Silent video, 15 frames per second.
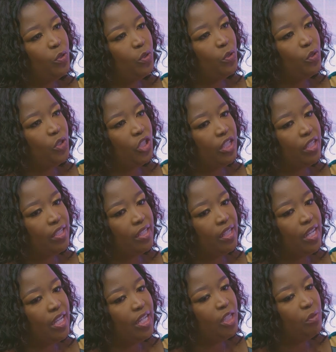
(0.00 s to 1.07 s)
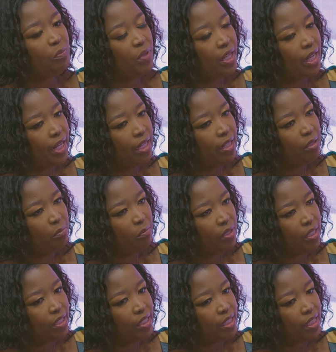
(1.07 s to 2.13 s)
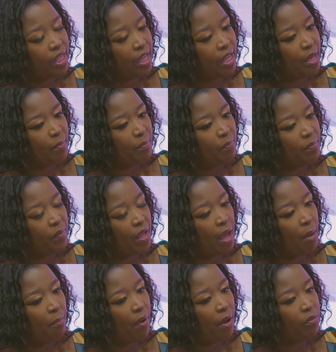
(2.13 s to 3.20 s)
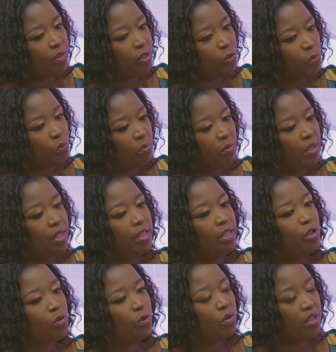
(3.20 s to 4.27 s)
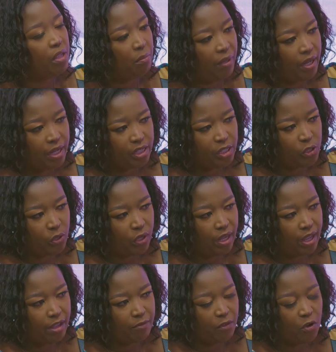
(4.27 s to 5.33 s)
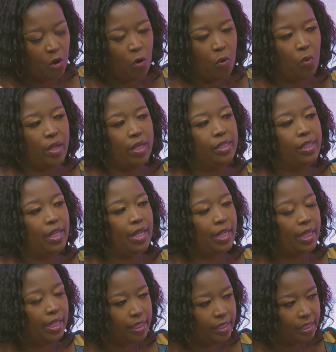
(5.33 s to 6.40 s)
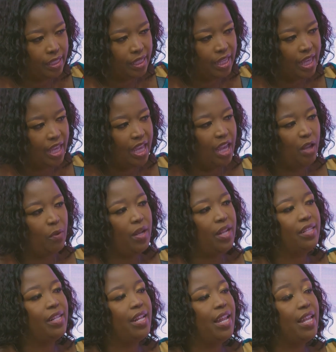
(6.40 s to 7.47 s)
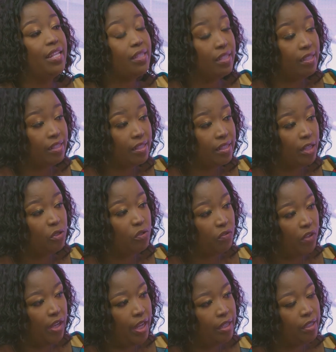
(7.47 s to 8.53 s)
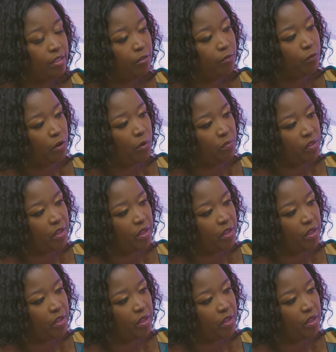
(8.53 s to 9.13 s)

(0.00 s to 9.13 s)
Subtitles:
you to just speak a little bit about these women and the role they played in your life. What is the legacy and what are the lessons that you've learned from